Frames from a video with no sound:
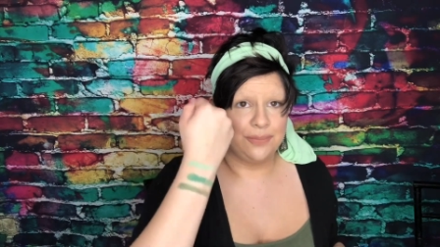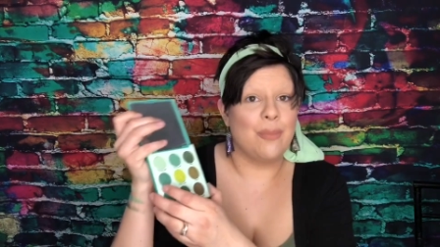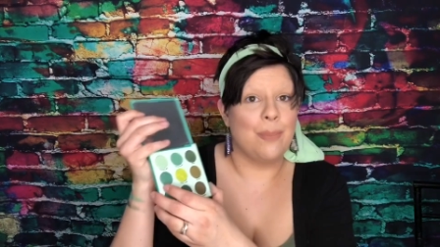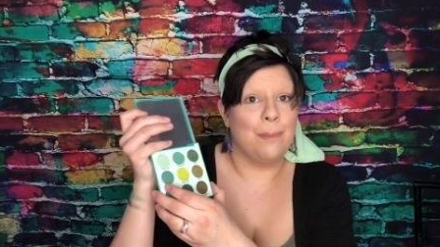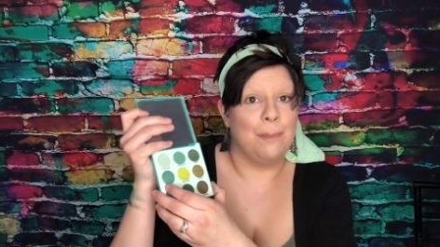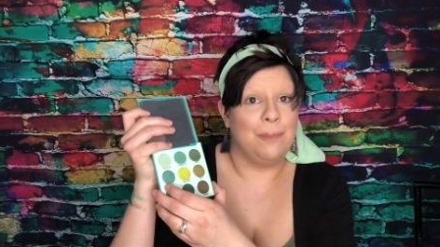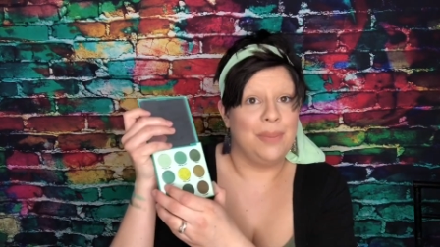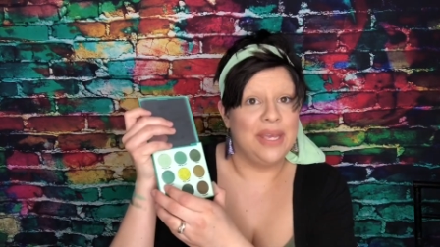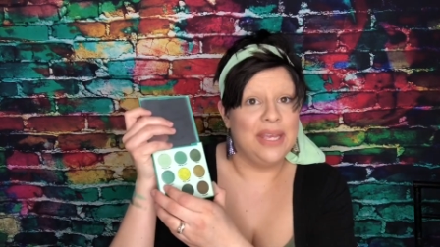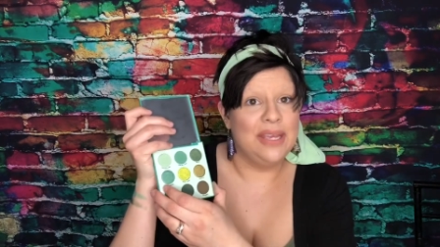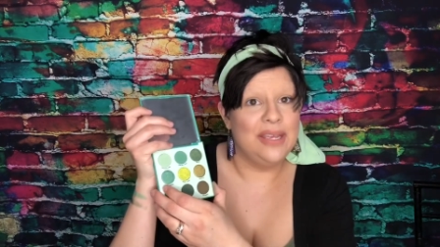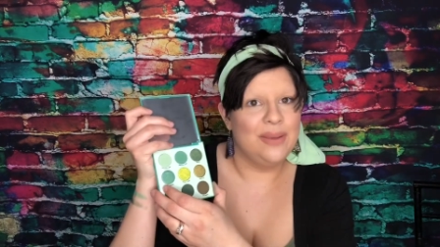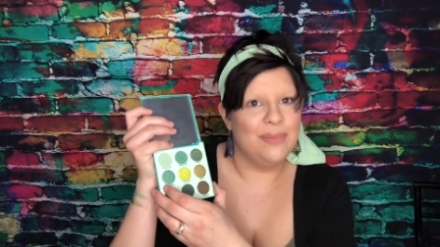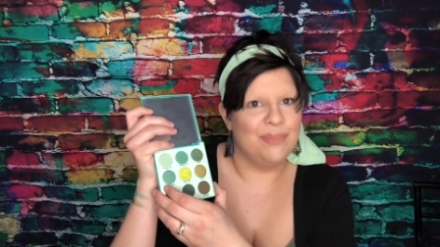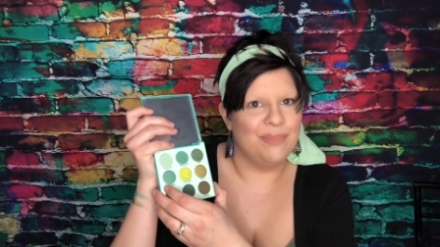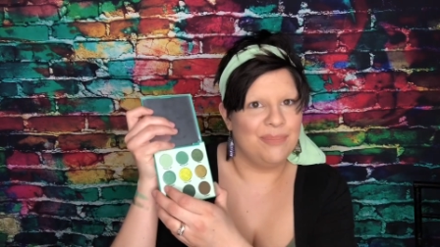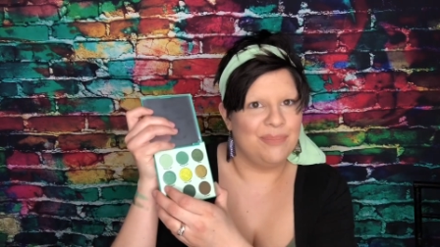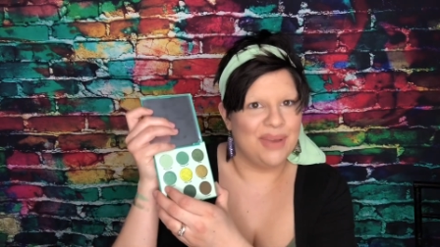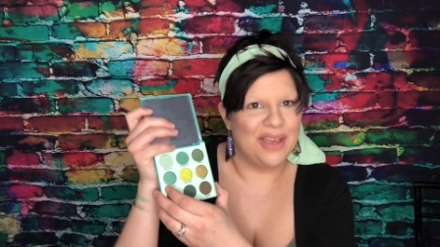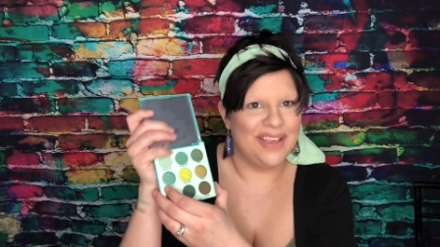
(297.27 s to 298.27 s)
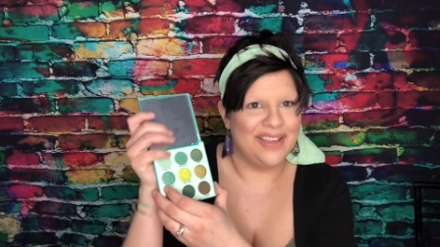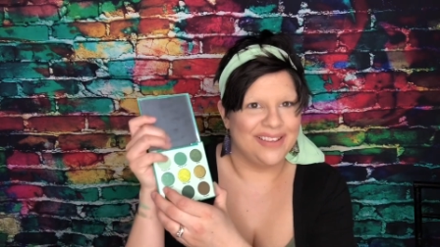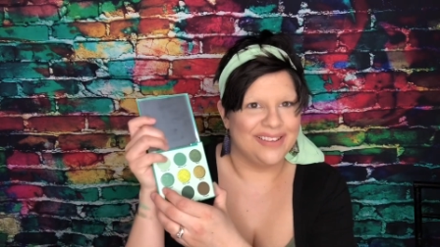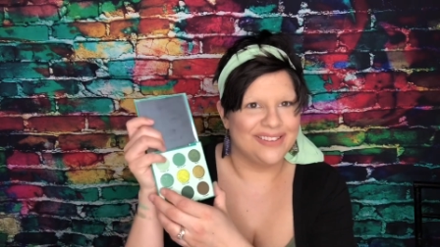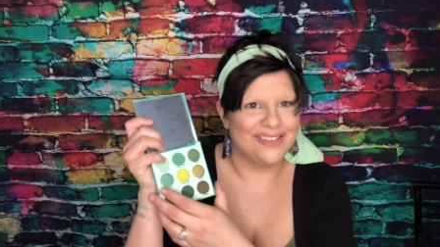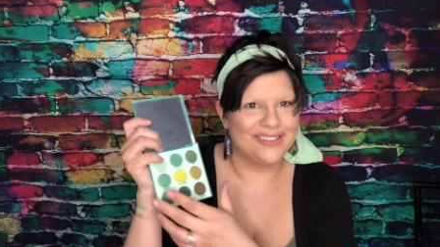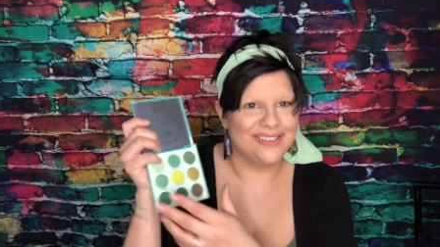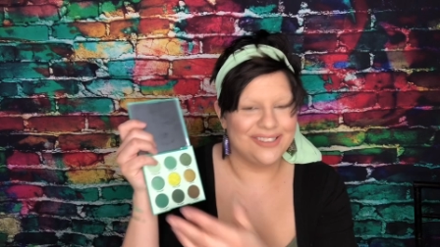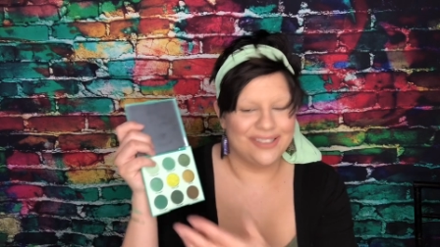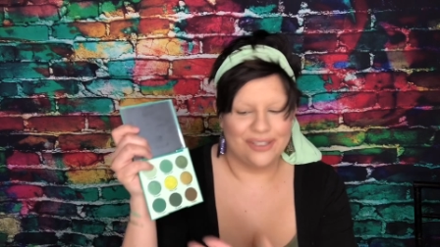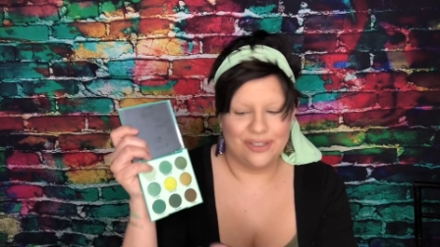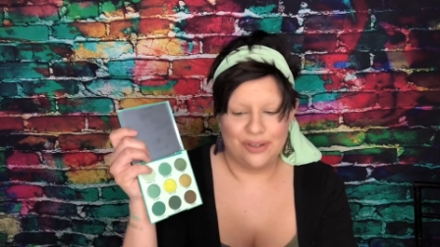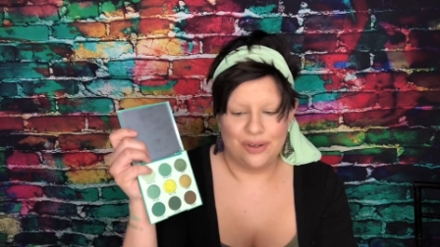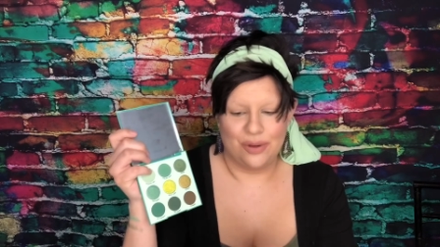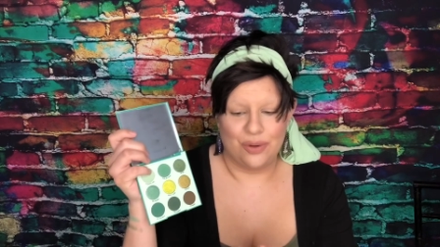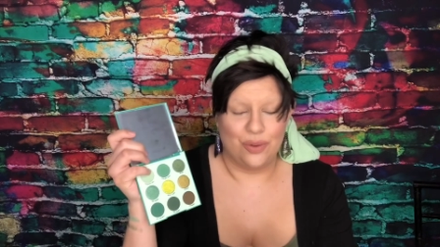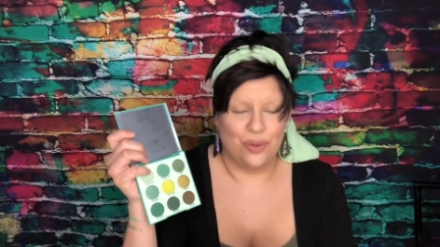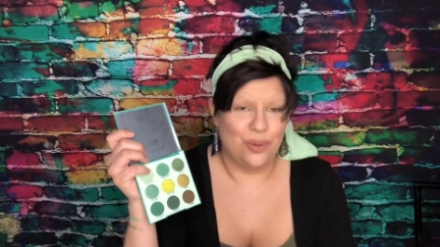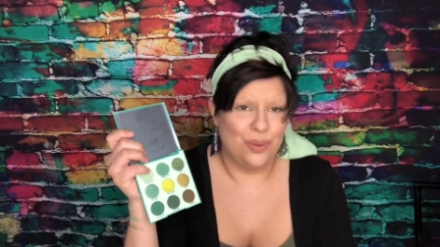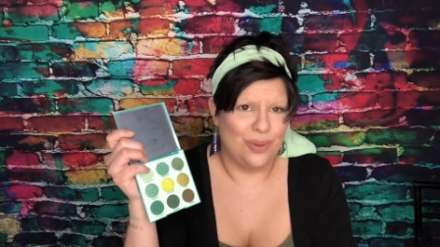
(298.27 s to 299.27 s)
The Big Banks.
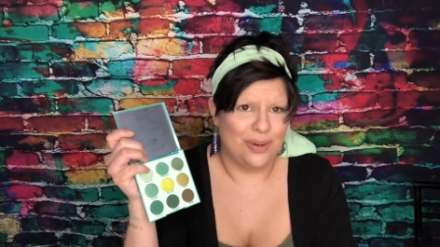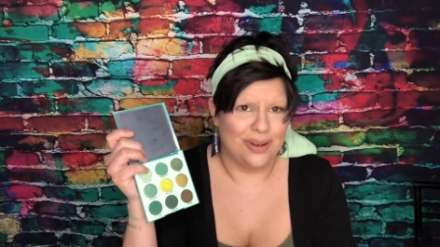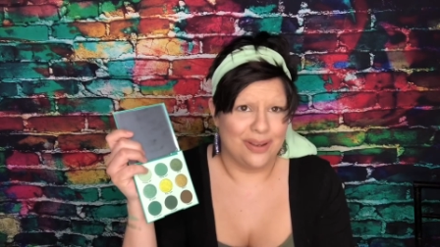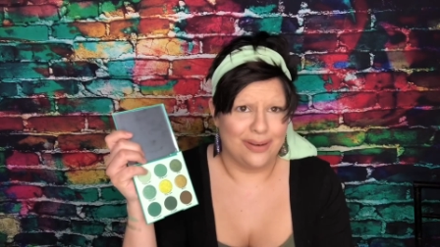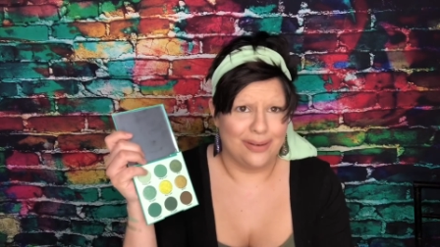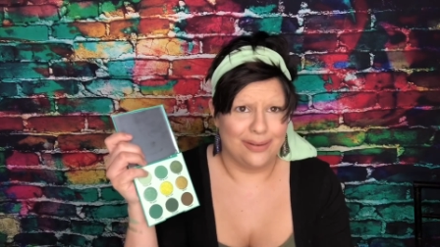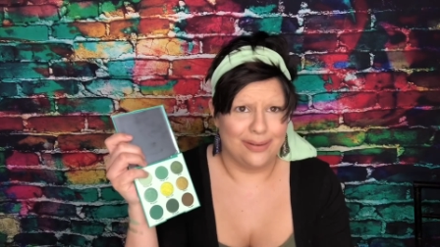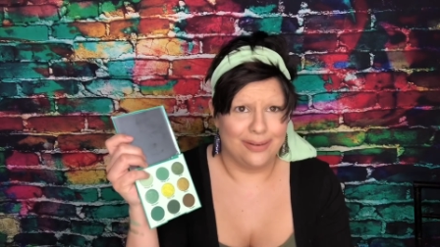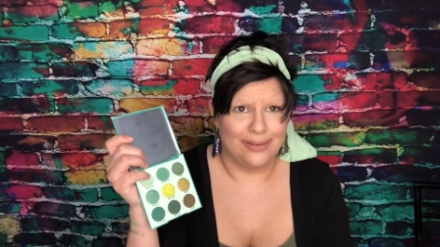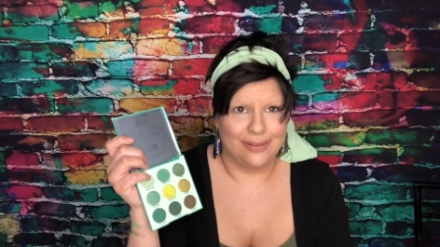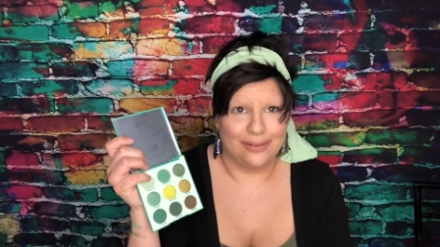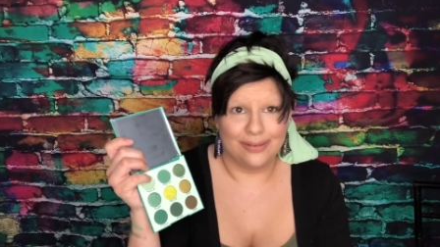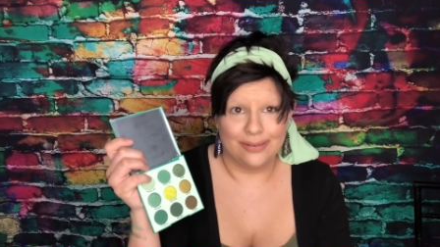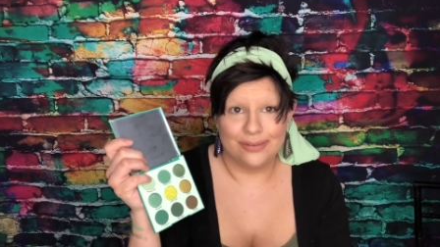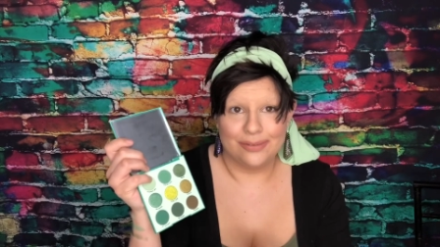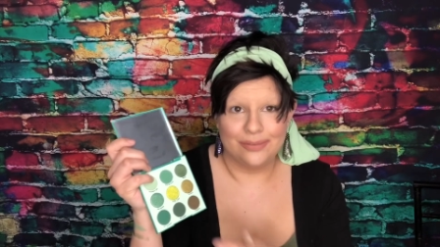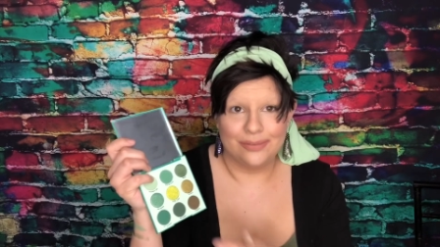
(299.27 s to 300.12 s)
Ooh la la.